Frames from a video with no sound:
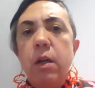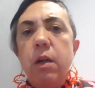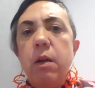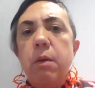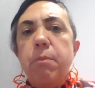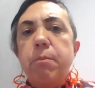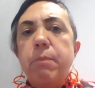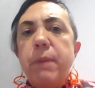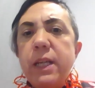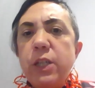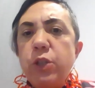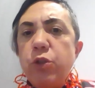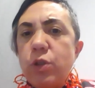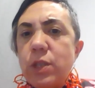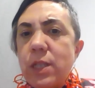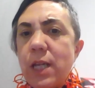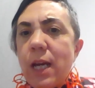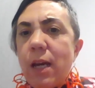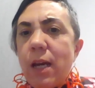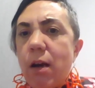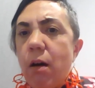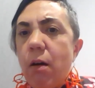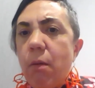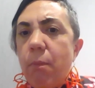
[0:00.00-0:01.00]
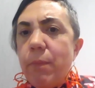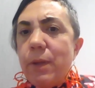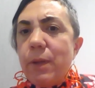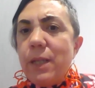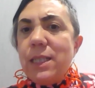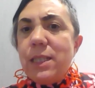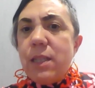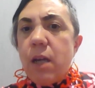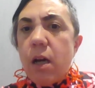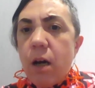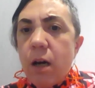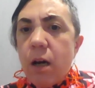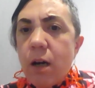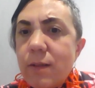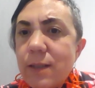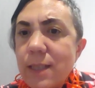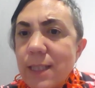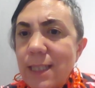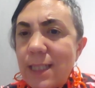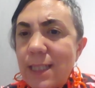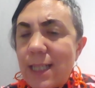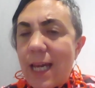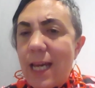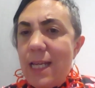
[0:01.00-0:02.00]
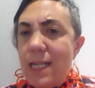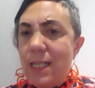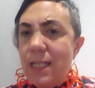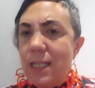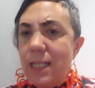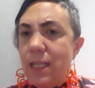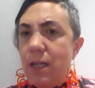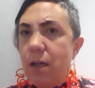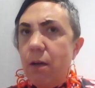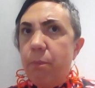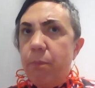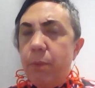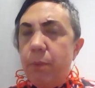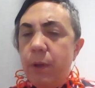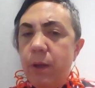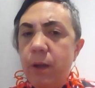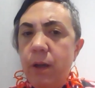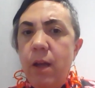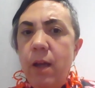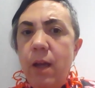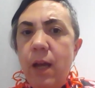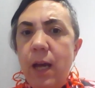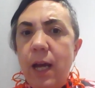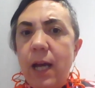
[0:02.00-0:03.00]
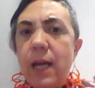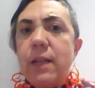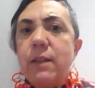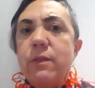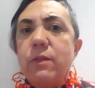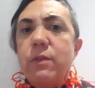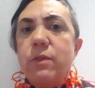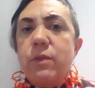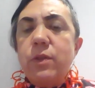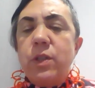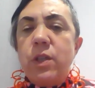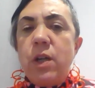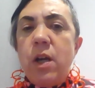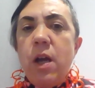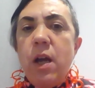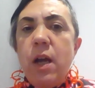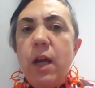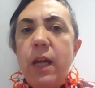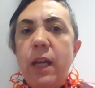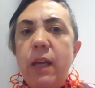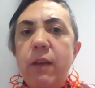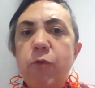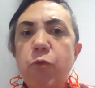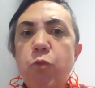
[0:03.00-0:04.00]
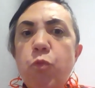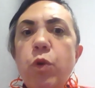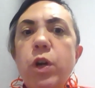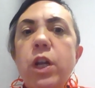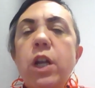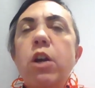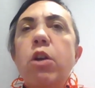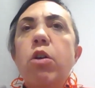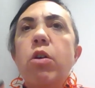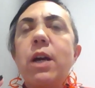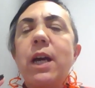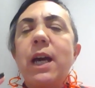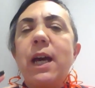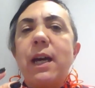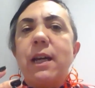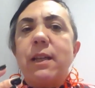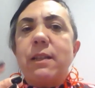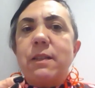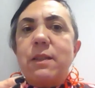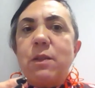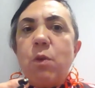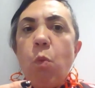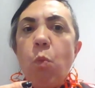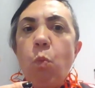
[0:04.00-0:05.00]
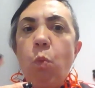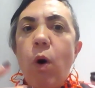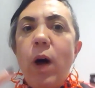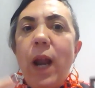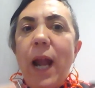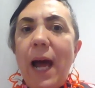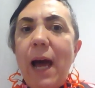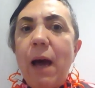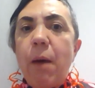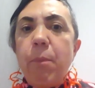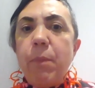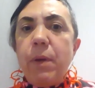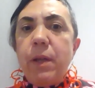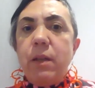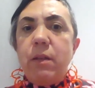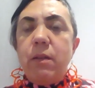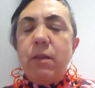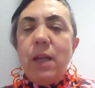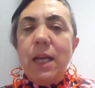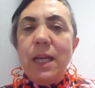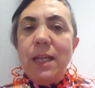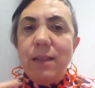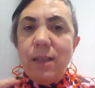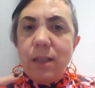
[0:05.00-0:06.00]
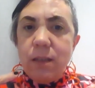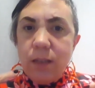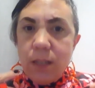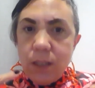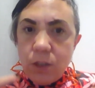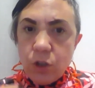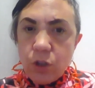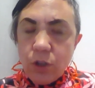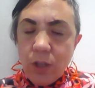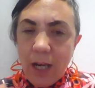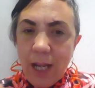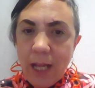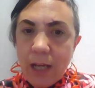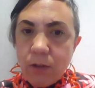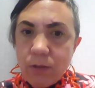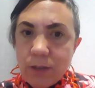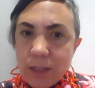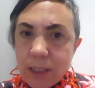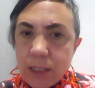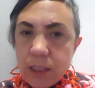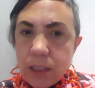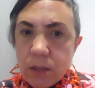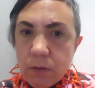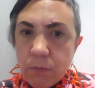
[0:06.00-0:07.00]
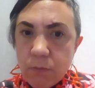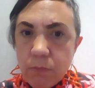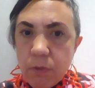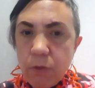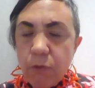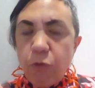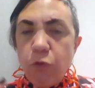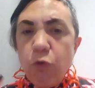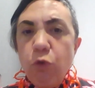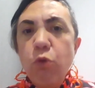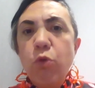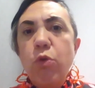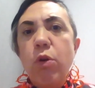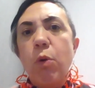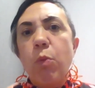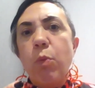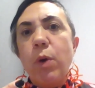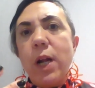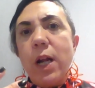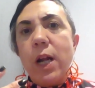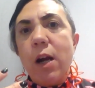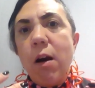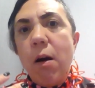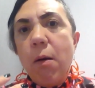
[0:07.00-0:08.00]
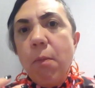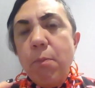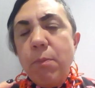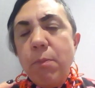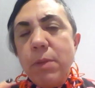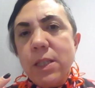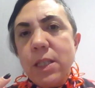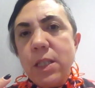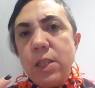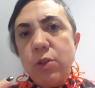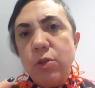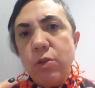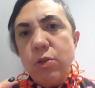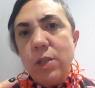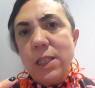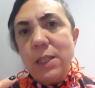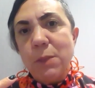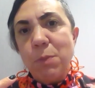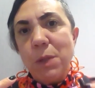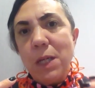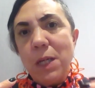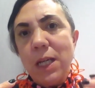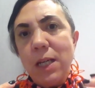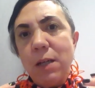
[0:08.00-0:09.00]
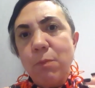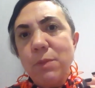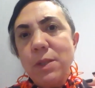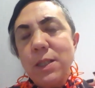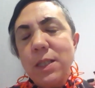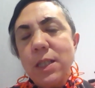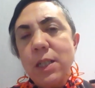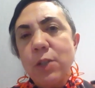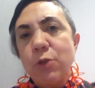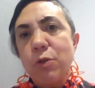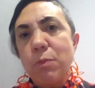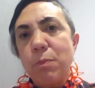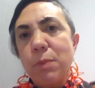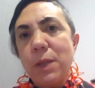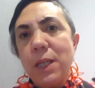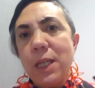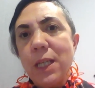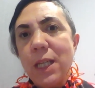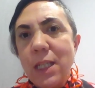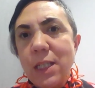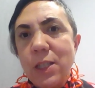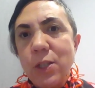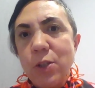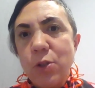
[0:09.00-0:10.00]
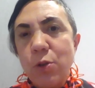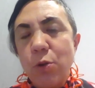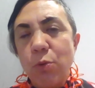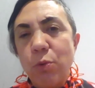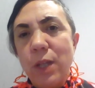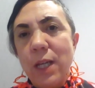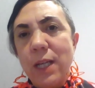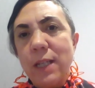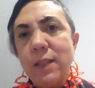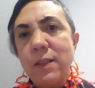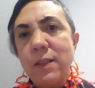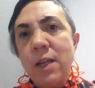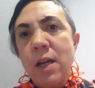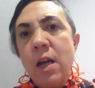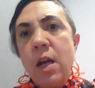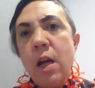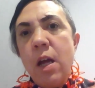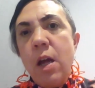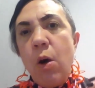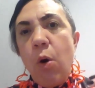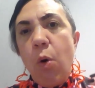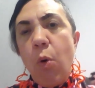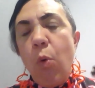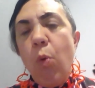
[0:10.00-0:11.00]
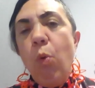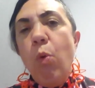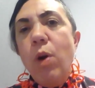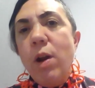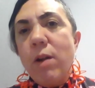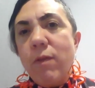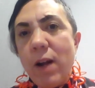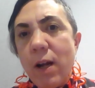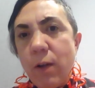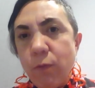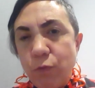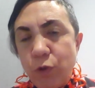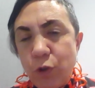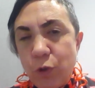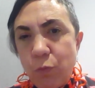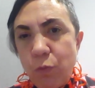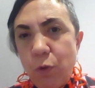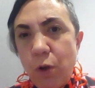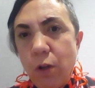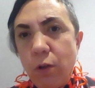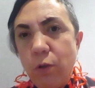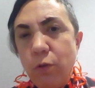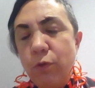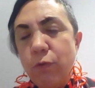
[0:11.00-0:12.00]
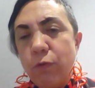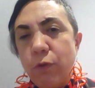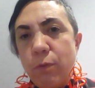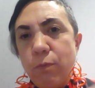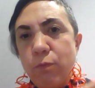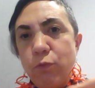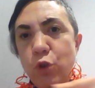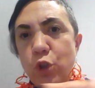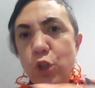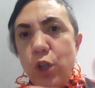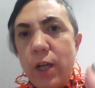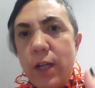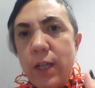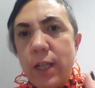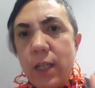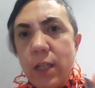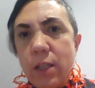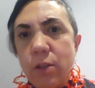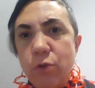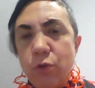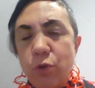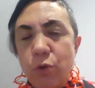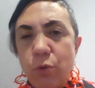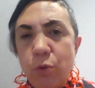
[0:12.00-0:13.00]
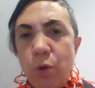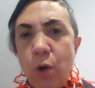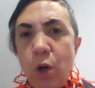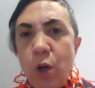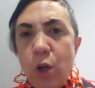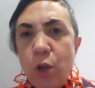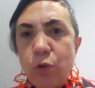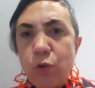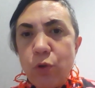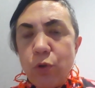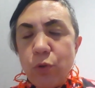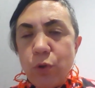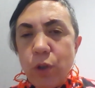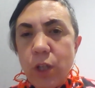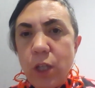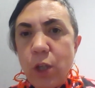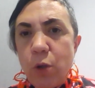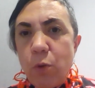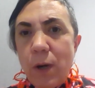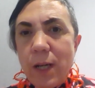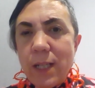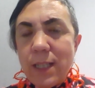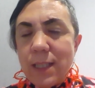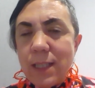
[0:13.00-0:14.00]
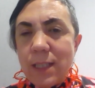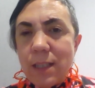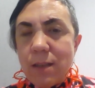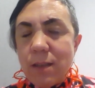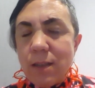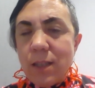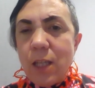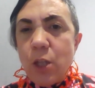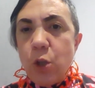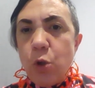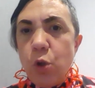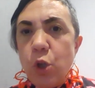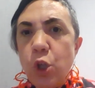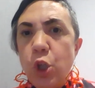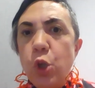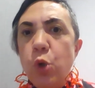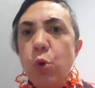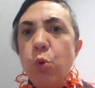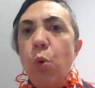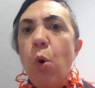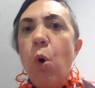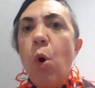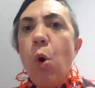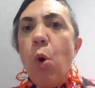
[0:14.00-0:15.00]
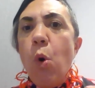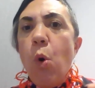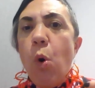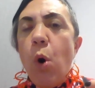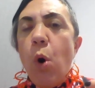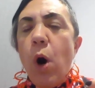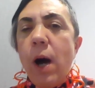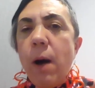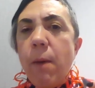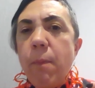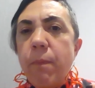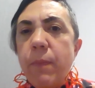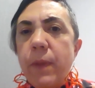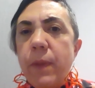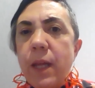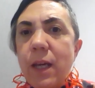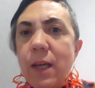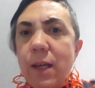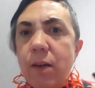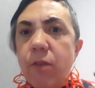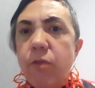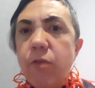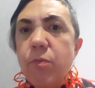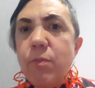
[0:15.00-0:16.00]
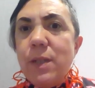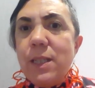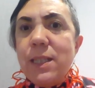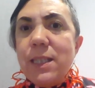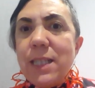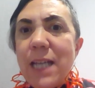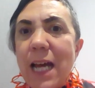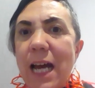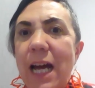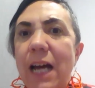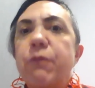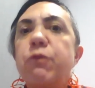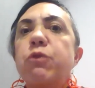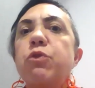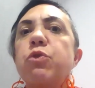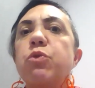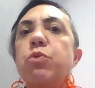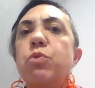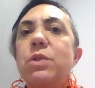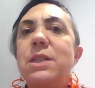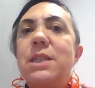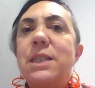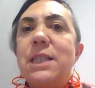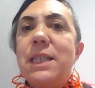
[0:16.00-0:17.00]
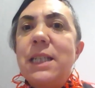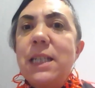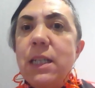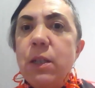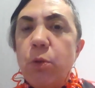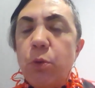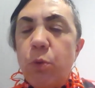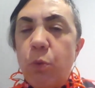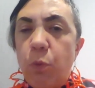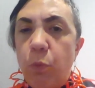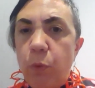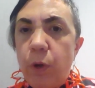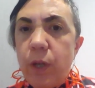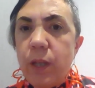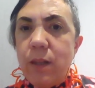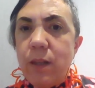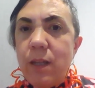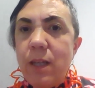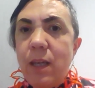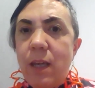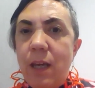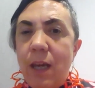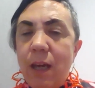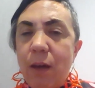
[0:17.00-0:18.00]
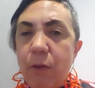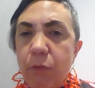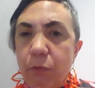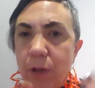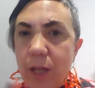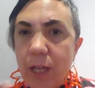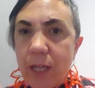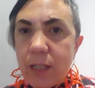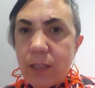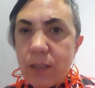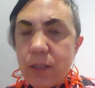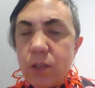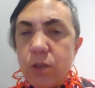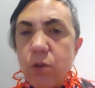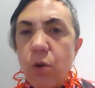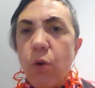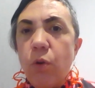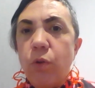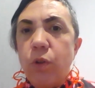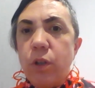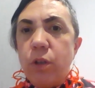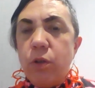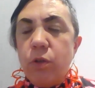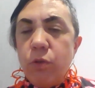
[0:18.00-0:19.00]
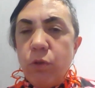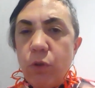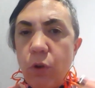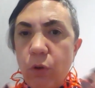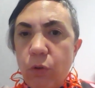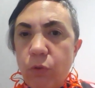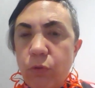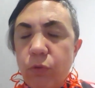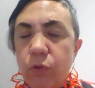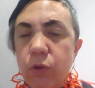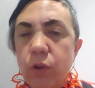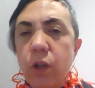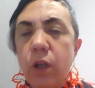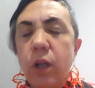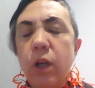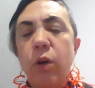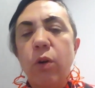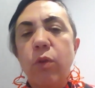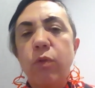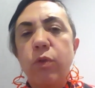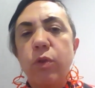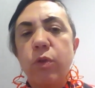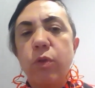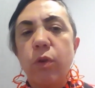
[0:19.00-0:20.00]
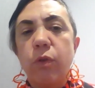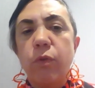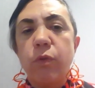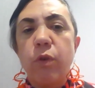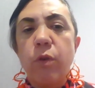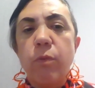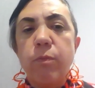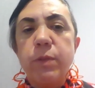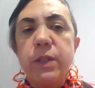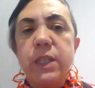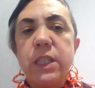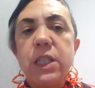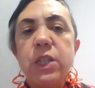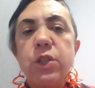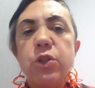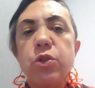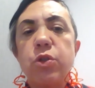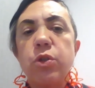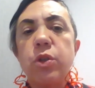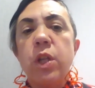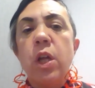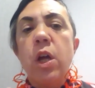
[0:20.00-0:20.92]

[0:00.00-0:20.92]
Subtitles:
Major tech companies are scaling up, and if we look at what happened in the digital ecosystem before, where competition has become such a big issue that all around the world, from China to the US and the EU, governments have to deal with the effects of competition.